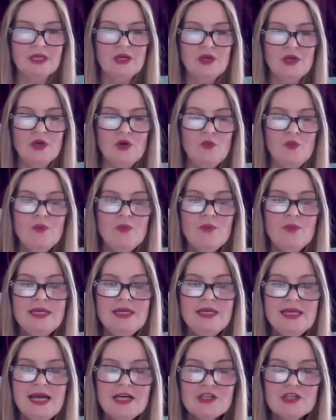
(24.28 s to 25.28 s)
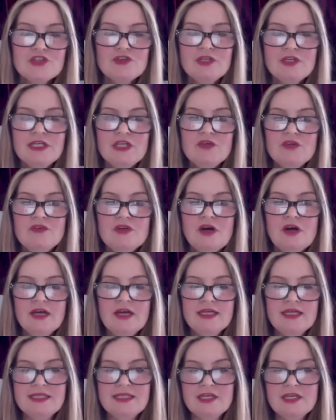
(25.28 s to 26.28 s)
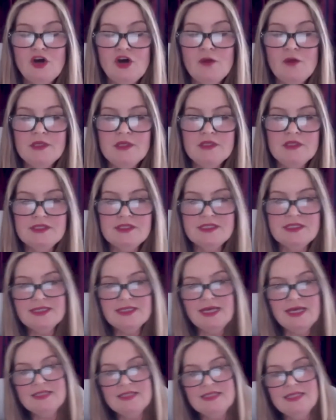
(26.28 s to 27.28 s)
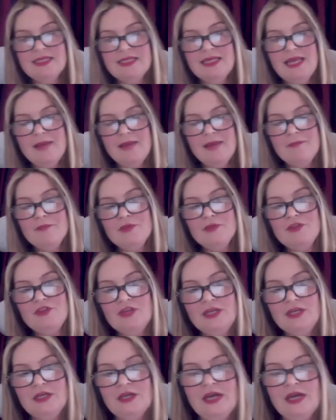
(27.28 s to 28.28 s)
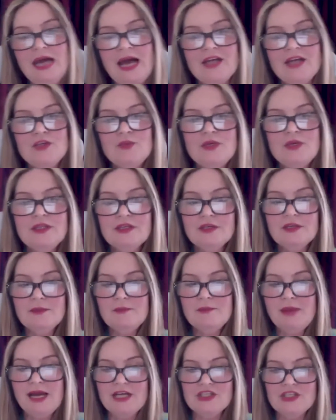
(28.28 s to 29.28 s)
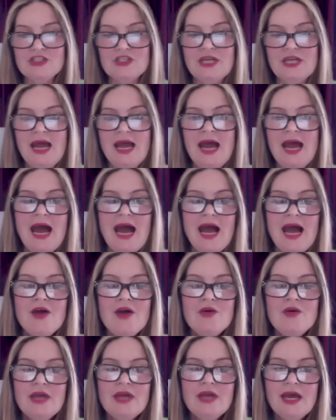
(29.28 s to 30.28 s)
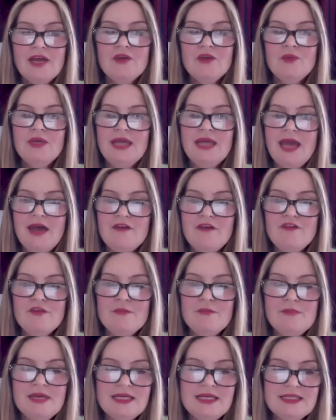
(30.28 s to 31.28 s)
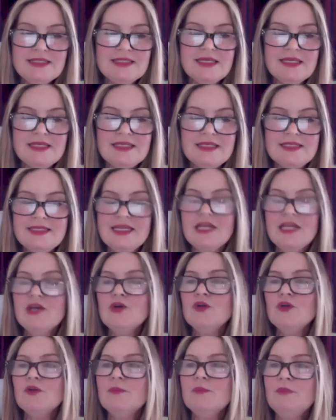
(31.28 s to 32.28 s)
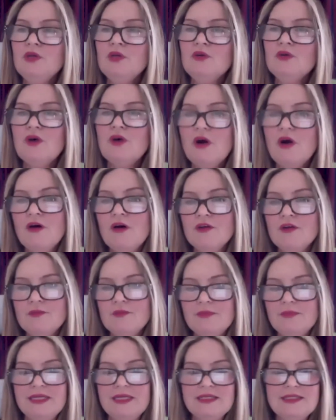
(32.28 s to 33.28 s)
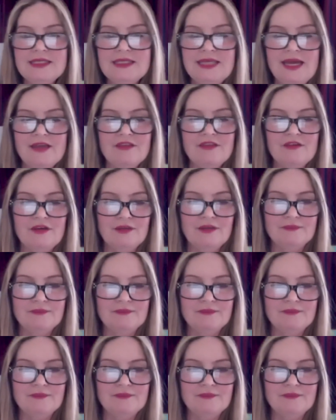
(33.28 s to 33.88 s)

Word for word: When we naturally unite in common understanding, in empathy and with compassion, how can we ever miss a single pure heartbeat together?